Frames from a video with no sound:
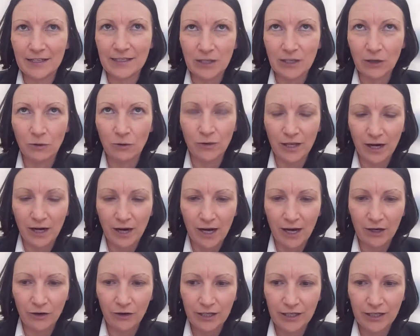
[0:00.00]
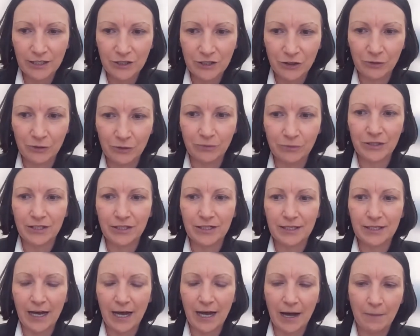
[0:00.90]
school that I got into
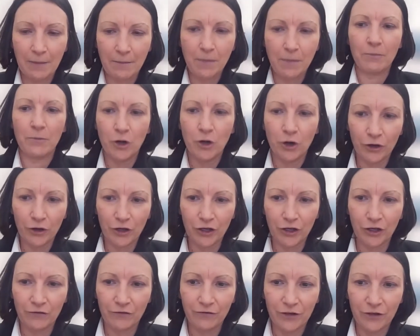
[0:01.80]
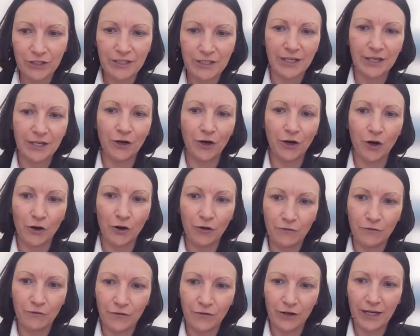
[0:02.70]
was Murdoch University
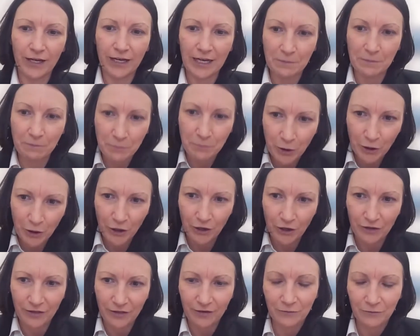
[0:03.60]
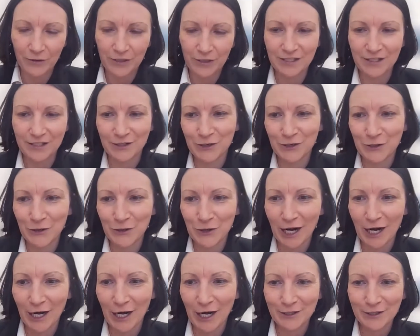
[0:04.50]
over in Perth in Western
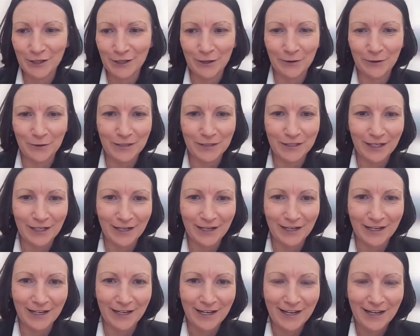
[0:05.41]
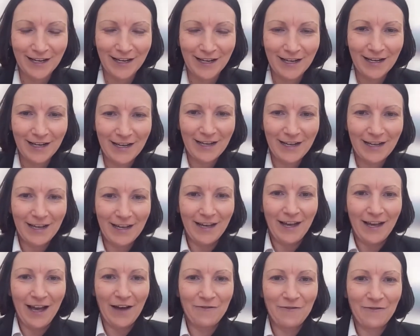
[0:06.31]
Australia. So I was a
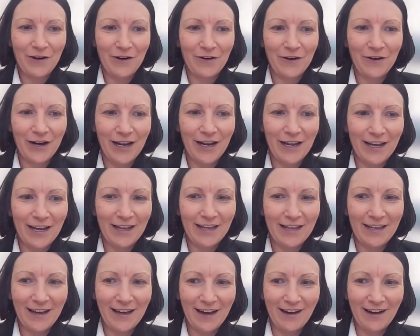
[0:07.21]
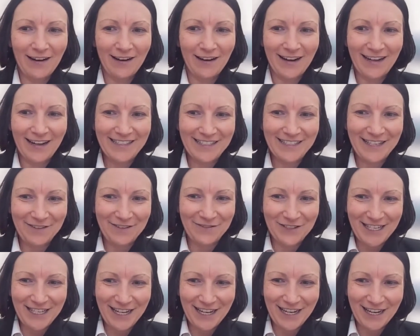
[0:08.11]
very young
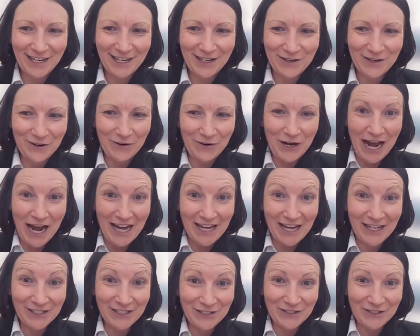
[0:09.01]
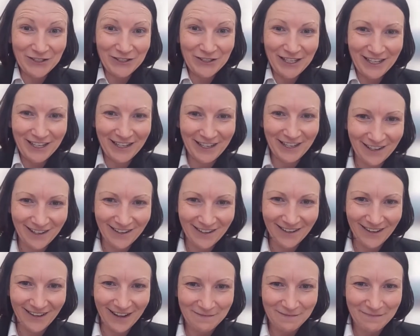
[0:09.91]
17-year-old country
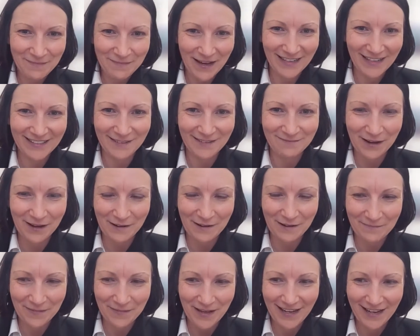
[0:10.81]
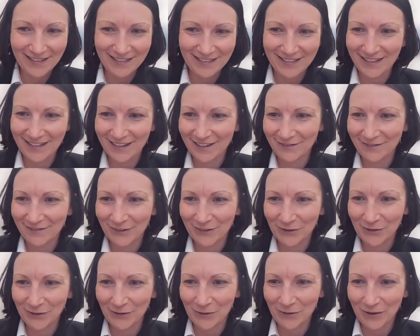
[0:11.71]
girl. I packed up my bags and I
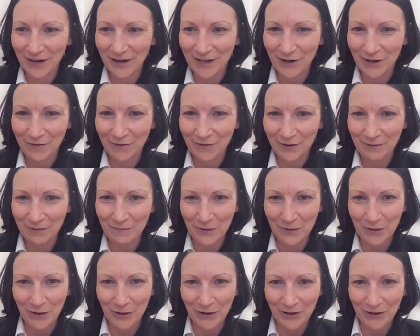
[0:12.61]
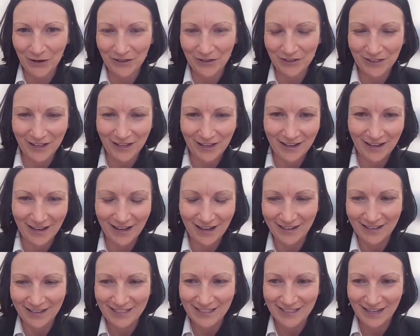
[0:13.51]
flew all the way over to Perth and
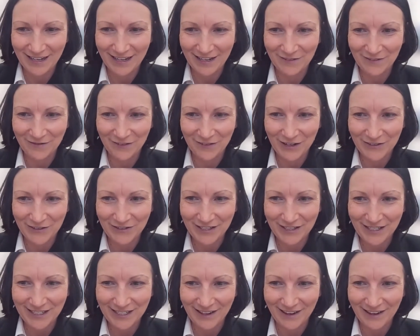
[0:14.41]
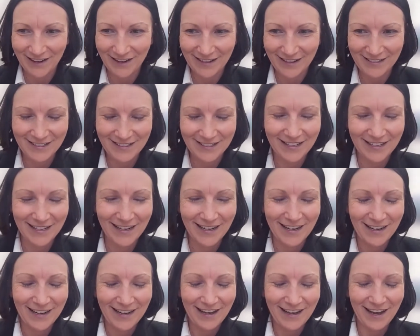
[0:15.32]
I studied veterinary science
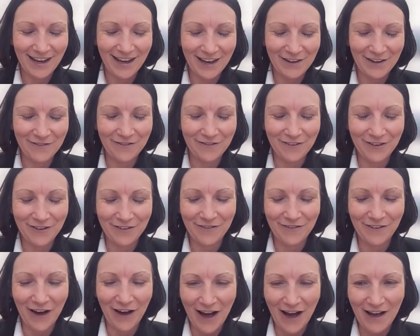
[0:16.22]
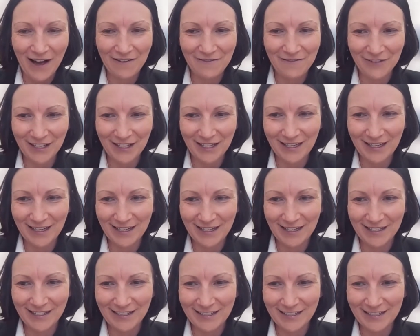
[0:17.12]
for 5
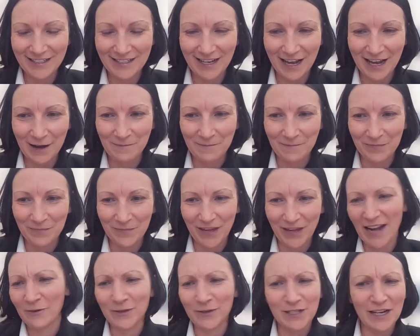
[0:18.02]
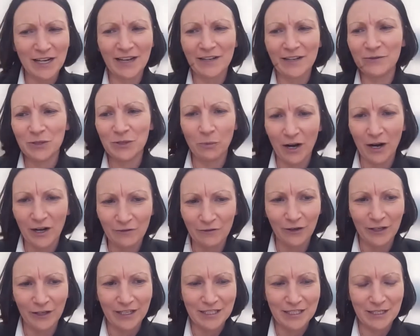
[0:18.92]
years. And it was a
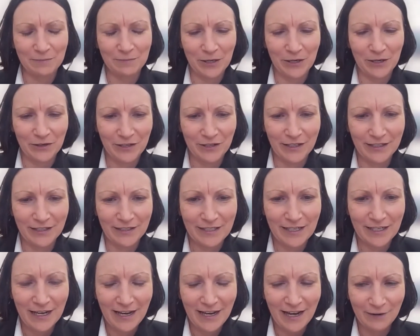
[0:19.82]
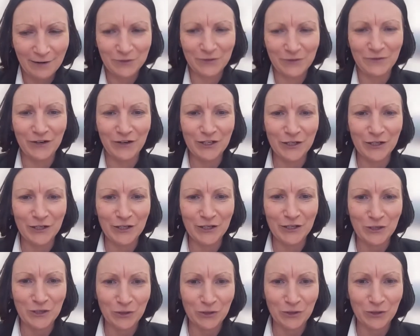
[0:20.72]
wonderful experience. It was very
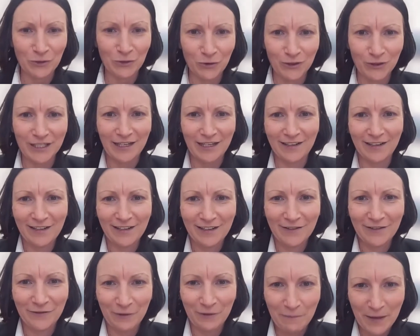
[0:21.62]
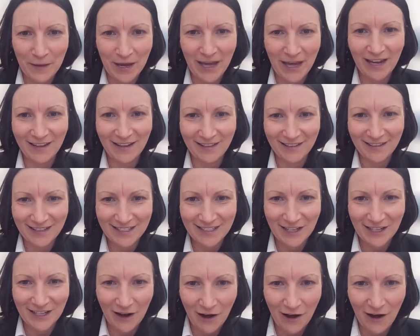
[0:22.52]
daunting for me
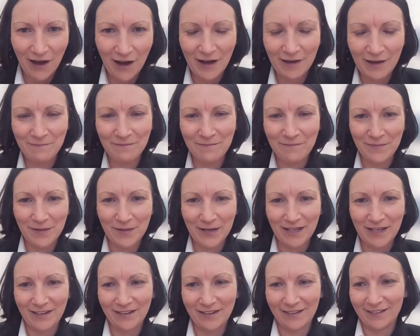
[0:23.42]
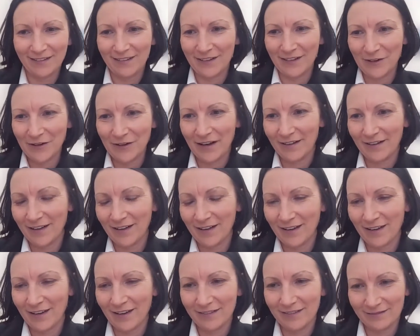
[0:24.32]
at the time, being,
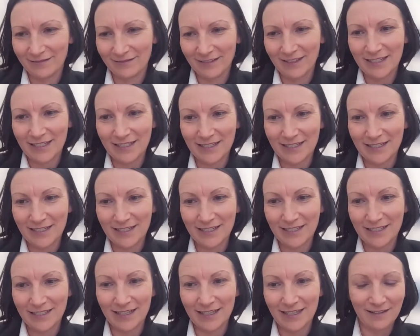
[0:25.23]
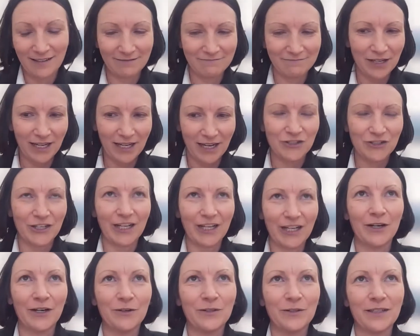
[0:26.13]
like I said, a
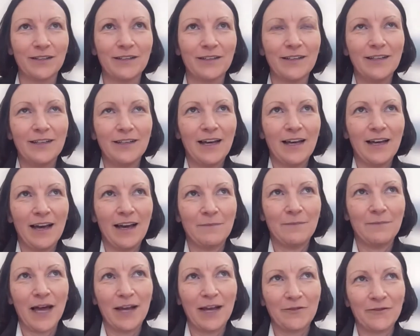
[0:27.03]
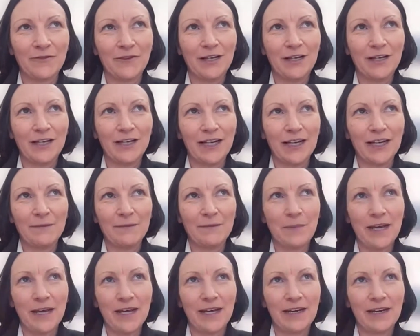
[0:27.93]
country girl, and hadn't
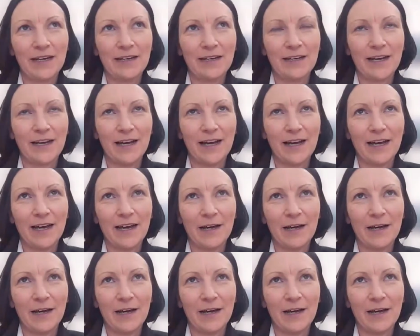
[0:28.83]
really been,